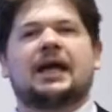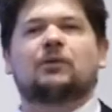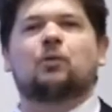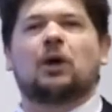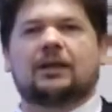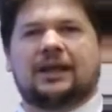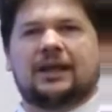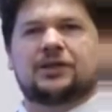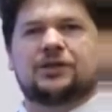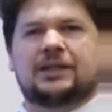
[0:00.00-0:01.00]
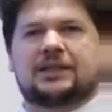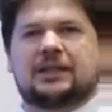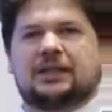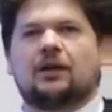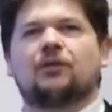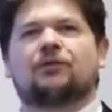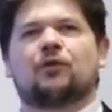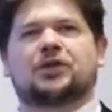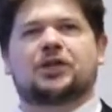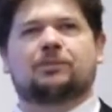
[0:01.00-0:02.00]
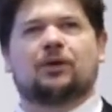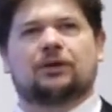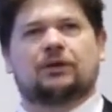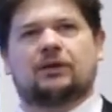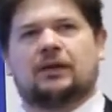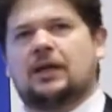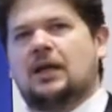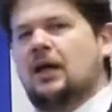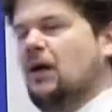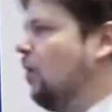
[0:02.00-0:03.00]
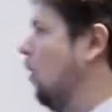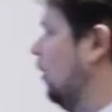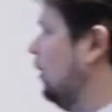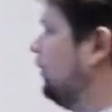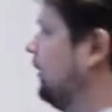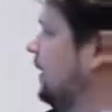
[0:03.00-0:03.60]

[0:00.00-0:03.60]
and one edge DC for GPON. All of